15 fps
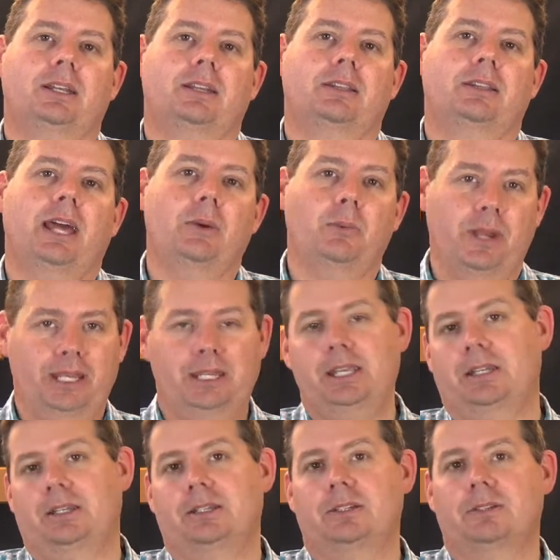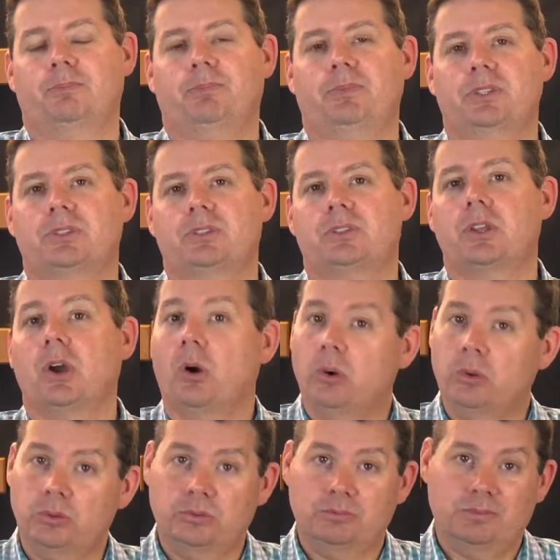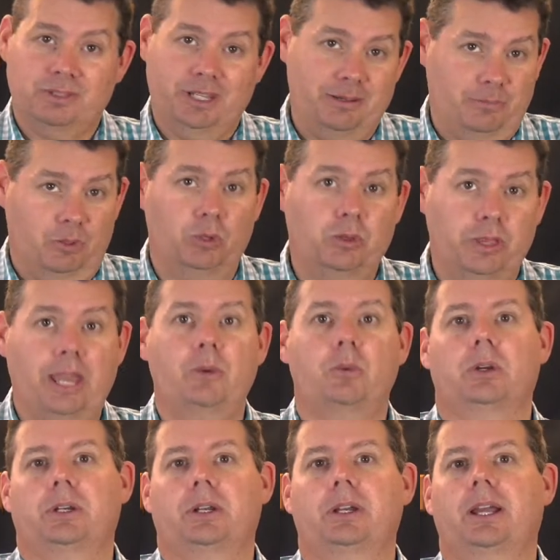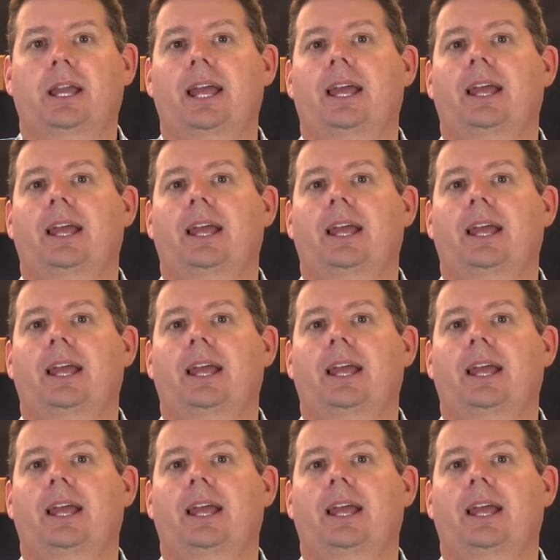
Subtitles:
They went in, told him who they were,